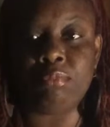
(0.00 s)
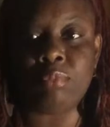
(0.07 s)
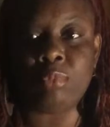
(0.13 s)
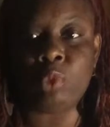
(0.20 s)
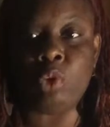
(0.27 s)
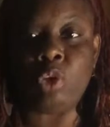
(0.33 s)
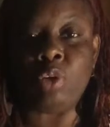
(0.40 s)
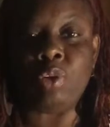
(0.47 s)

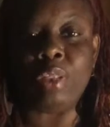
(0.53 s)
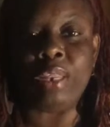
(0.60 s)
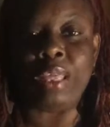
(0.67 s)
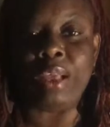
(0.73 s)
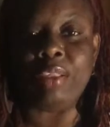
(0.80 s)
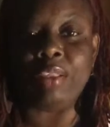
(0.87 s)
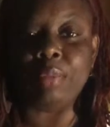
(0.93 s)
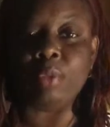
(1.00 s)
don't
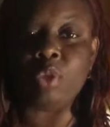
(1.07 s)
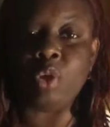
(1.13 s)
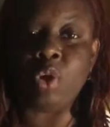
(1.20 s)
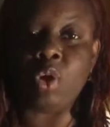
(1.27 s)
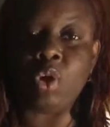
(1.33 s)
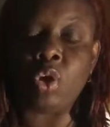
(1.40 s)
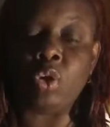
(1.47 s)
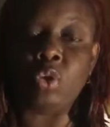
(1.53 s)
allow them to
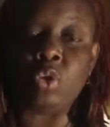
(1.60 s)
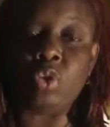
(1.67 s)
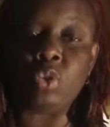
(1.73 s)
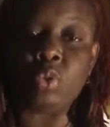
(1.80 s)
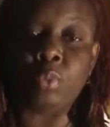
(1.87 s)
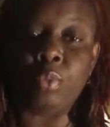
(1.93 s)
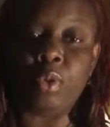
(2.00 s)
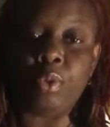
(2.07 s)

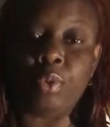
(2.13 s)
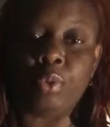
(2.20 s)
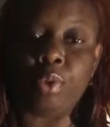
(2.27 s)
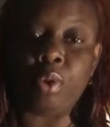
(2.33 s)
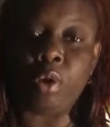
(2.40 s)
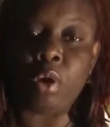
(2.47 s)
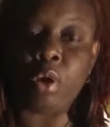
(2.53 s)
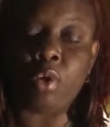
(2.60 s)
consume you
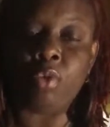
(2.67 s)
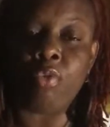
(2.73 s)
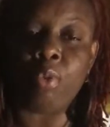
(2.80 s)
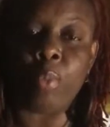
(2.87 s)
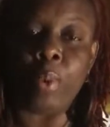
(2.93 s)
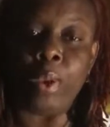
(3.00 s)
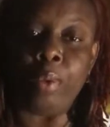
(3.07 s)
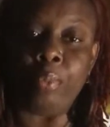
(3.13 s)
or
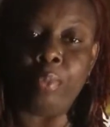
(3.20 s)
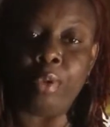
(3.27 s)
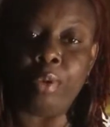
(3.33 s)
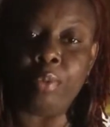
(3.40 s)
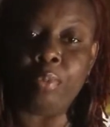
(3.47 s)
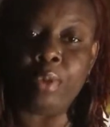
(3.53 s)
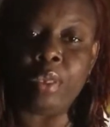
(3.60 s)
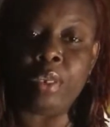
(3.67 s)
overwhelm you,
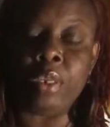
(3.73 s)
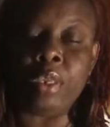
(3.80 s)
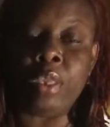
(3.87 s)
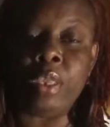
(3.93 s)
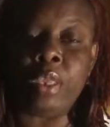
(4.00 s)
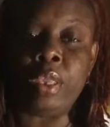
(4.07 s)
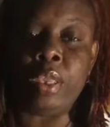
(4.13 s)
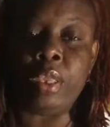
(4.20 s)
but
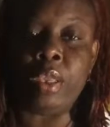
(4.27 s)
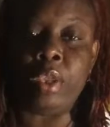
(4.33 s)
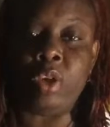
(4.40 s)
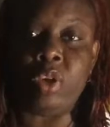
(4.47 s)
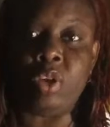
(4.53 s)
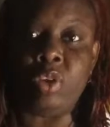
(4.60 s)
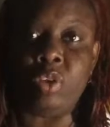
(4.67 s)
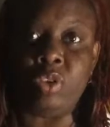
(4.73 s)

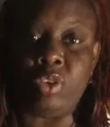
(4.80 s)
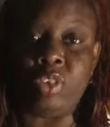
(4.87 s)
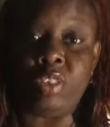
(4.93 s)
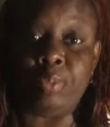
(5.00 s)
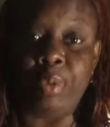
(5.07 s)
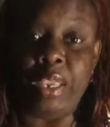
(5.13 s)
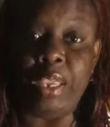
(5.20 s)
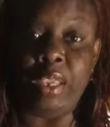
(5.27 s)
just
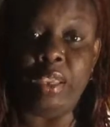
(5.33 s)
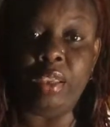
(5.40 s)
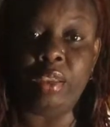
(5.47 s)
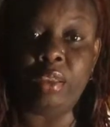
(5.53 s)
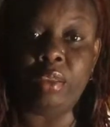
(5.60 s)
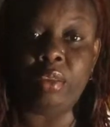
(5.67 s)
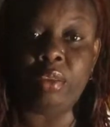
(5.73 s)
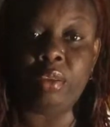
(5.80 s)
be
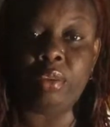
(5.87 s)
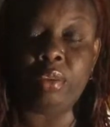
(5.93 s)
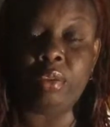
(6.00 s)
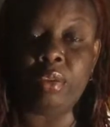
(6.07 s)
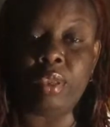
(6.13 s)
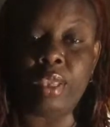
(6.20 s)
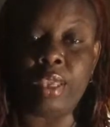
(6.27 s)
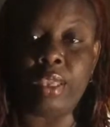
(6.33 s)

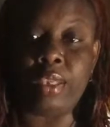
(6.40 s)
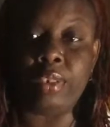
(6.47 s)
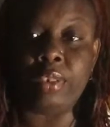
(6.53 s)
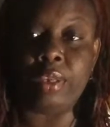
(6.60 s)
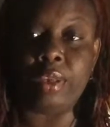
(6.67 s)
and